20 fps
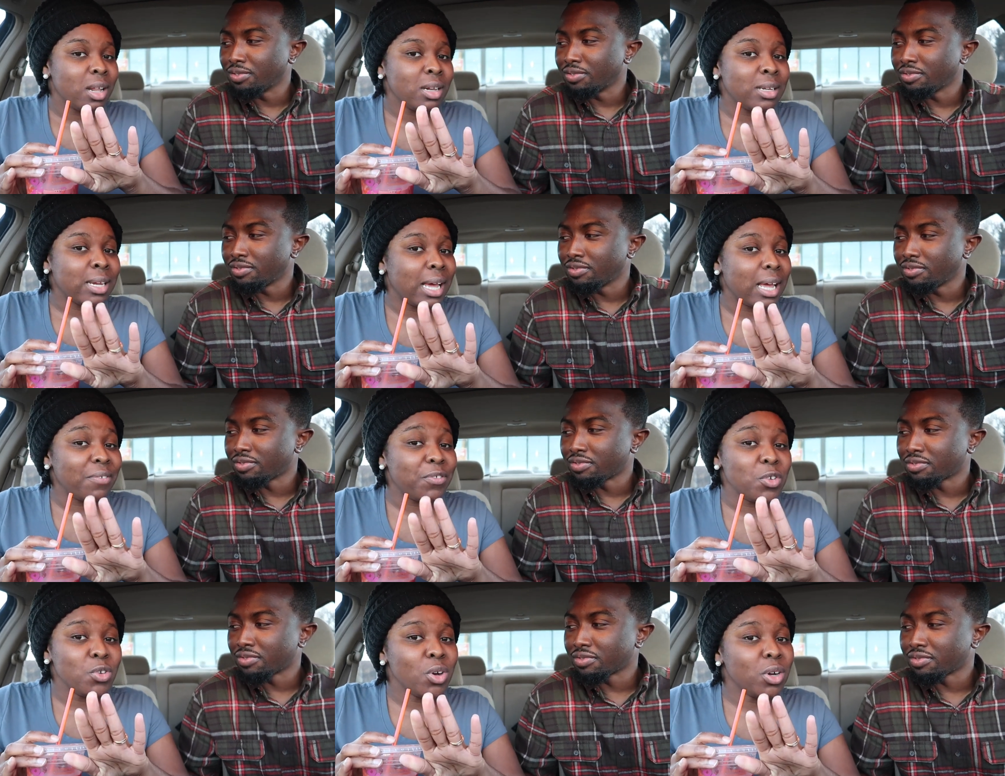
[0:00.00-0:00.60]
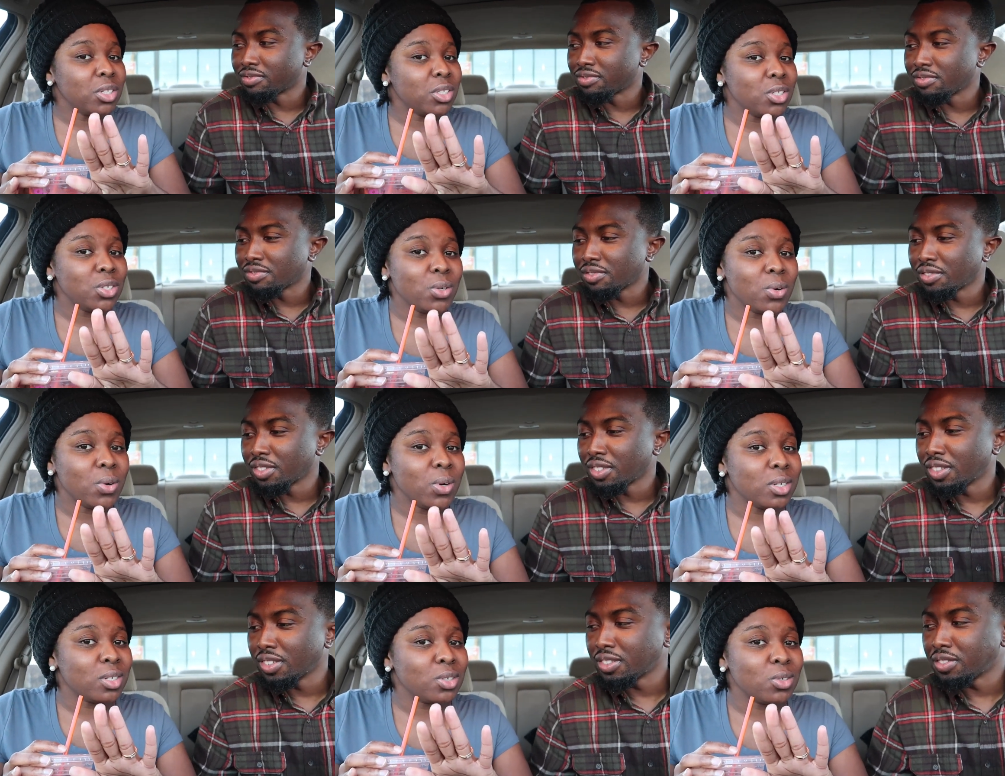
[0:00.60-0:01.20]
Speaker 1: Now, if you go to
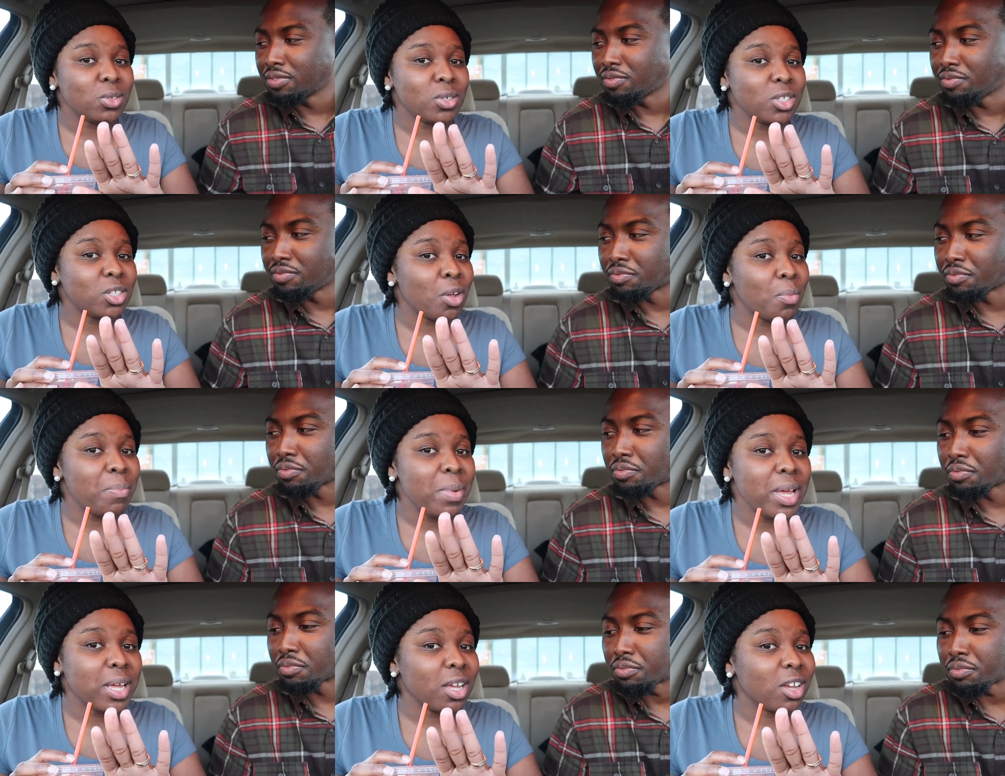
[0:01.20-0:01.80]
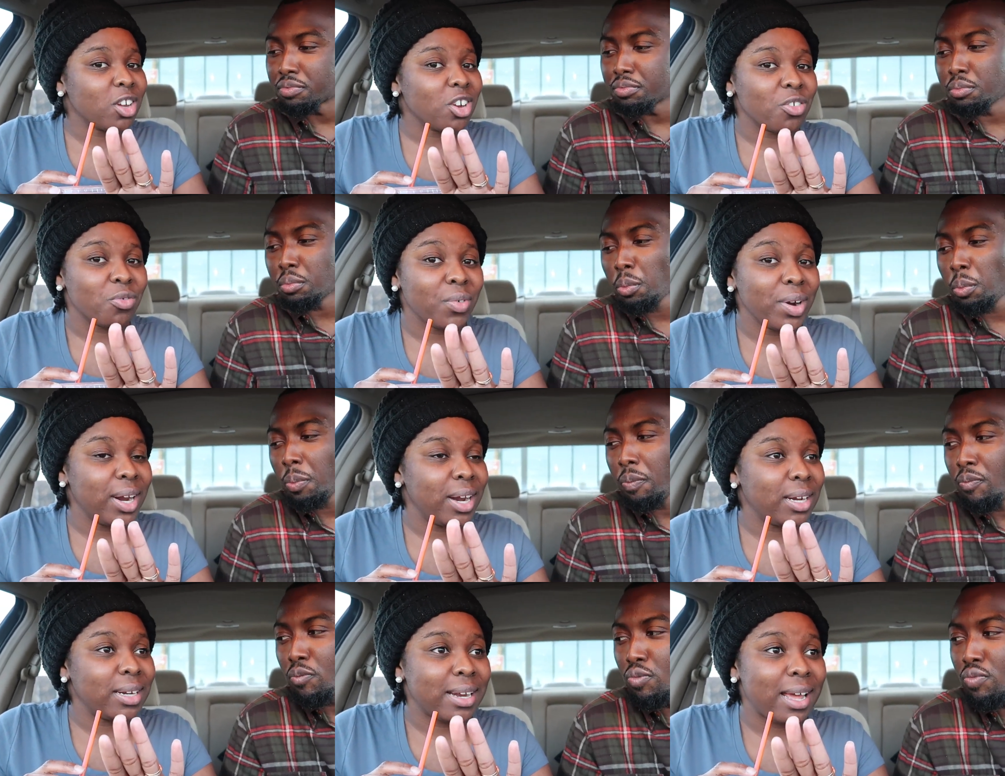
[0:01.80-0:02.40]
yours and yours don't make it
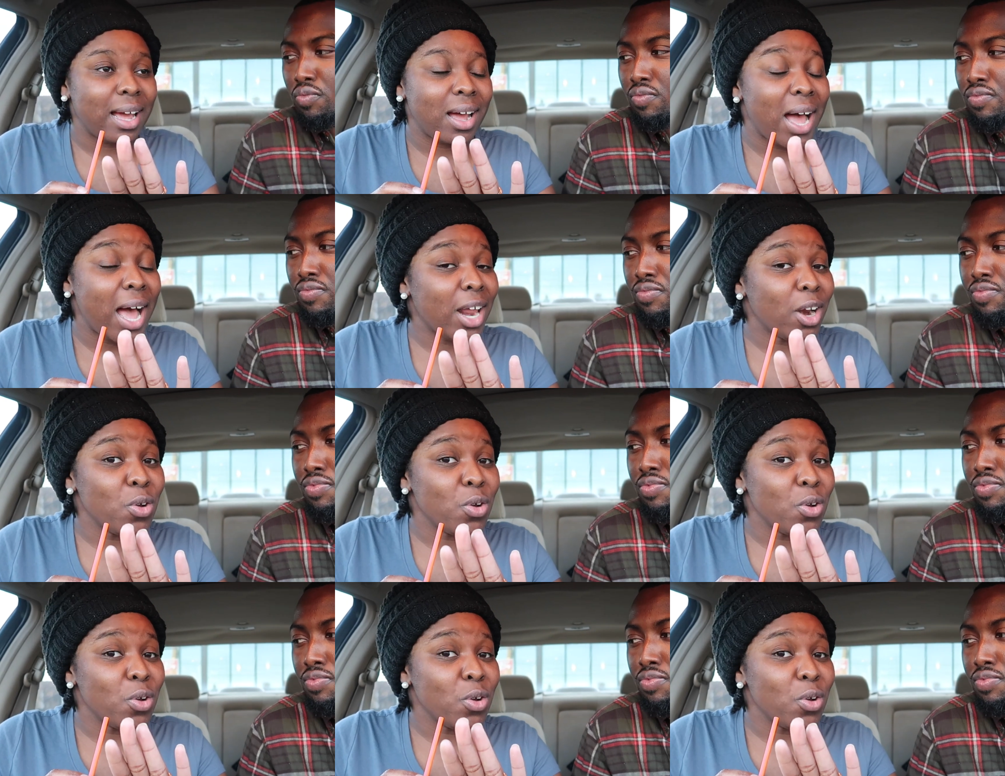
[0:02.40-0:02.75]
correct, now I